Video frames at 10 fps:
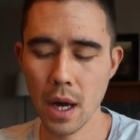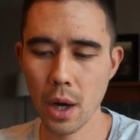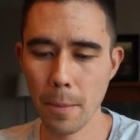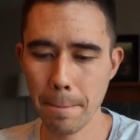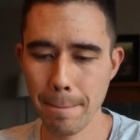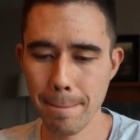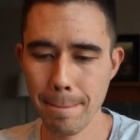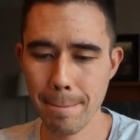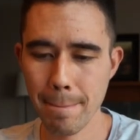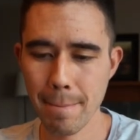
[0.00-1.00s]
oh,
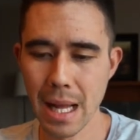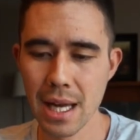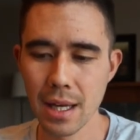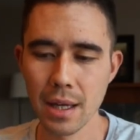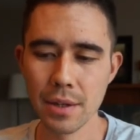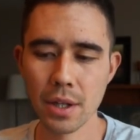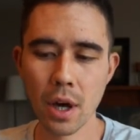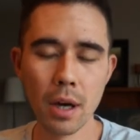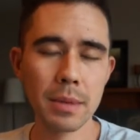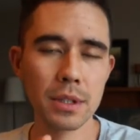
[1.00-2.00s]
the
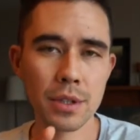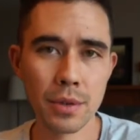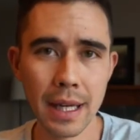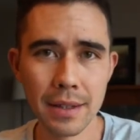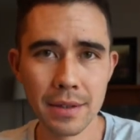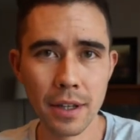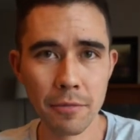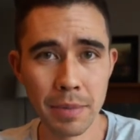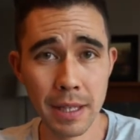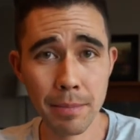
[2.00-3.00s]
common traits
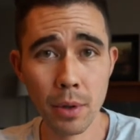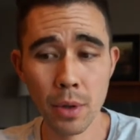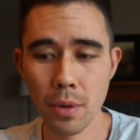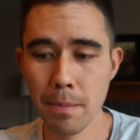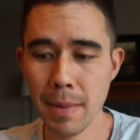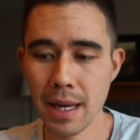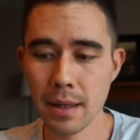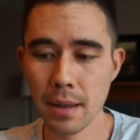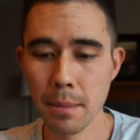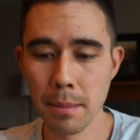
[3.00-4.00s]
of people who
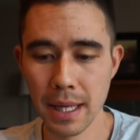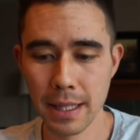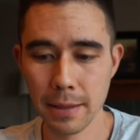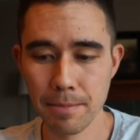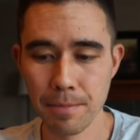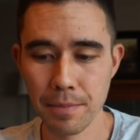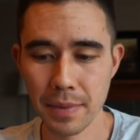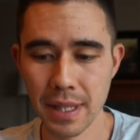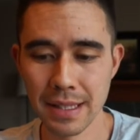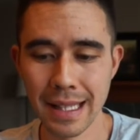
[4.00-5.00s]
make money
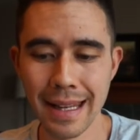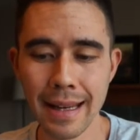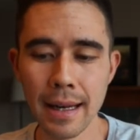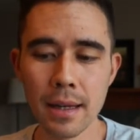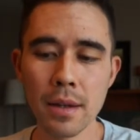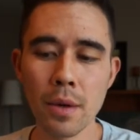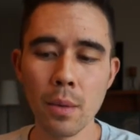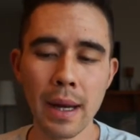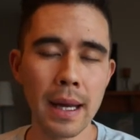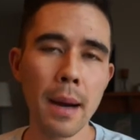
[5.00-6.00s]
is they get out of their
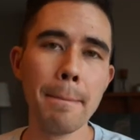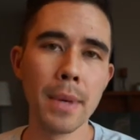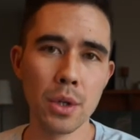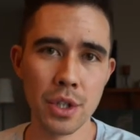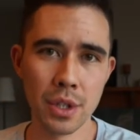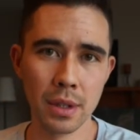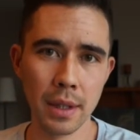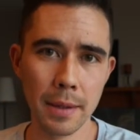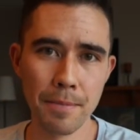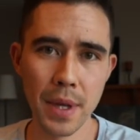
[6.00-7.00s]
way
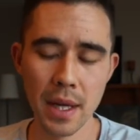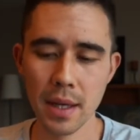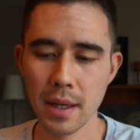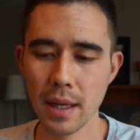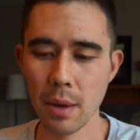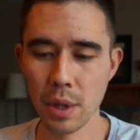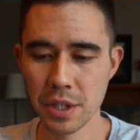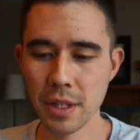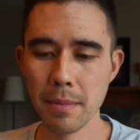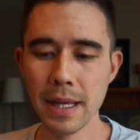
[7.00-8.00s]
emotionally. And what
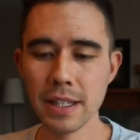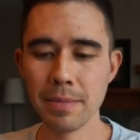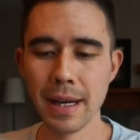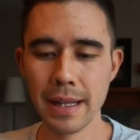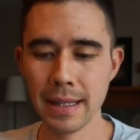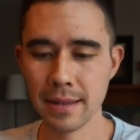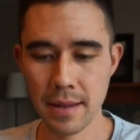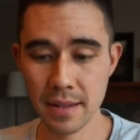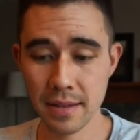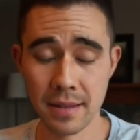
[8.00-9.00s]
she means by this,
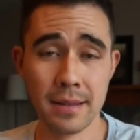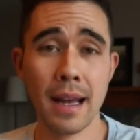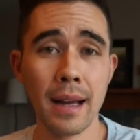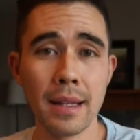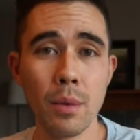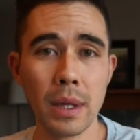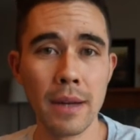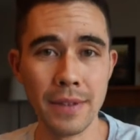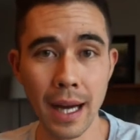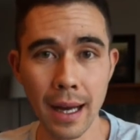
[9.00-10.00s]
and this is exactly what
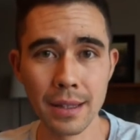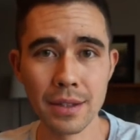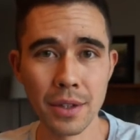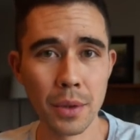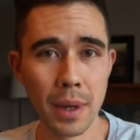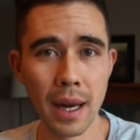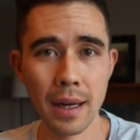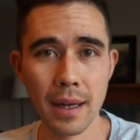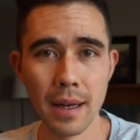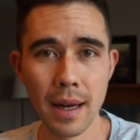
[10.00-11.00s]
I've done to
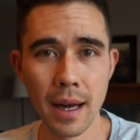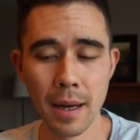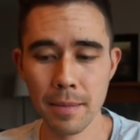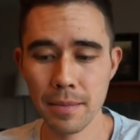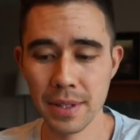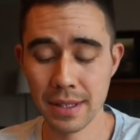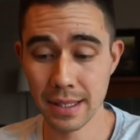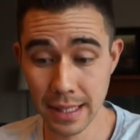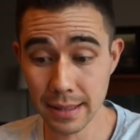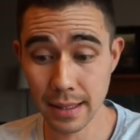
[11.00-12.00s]
create um, the
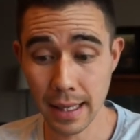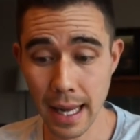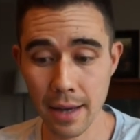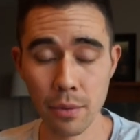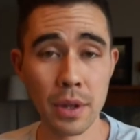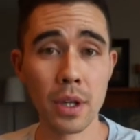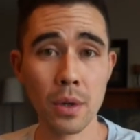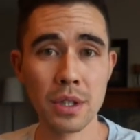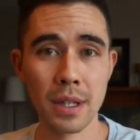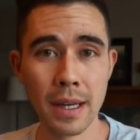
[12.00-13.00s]
success that I have within
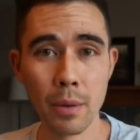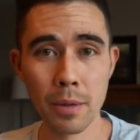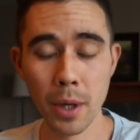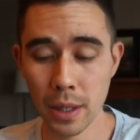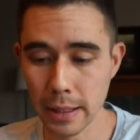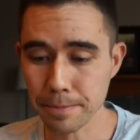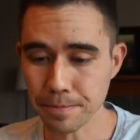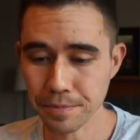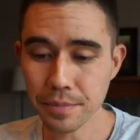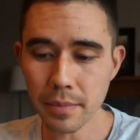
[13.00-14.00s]
coaching and network marketing,
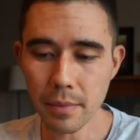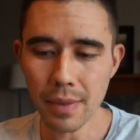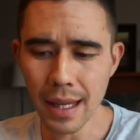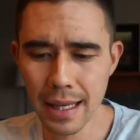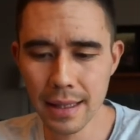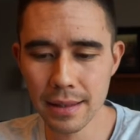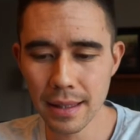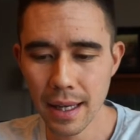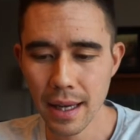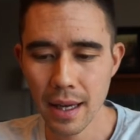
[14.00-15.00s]
is